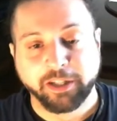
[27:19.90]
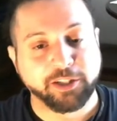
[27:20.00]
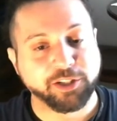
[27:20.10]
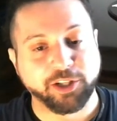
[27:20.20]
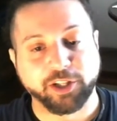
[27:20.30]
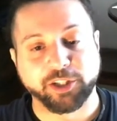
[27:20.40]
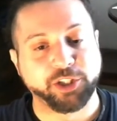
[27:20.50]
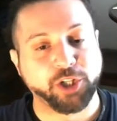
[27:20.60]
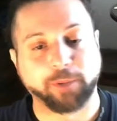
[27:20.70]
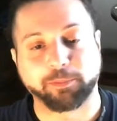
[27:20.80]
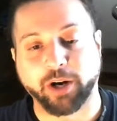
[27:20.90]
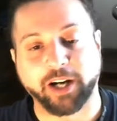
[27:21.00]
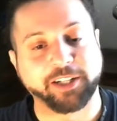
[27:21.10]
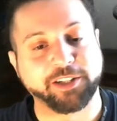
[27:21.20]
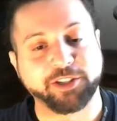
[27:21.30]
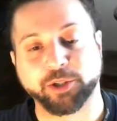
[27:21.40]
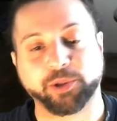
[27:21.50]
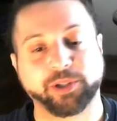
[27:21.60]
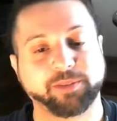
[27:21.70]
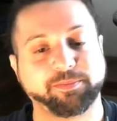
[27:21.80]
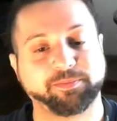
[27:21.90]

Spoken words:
We're just gonna jump right into it.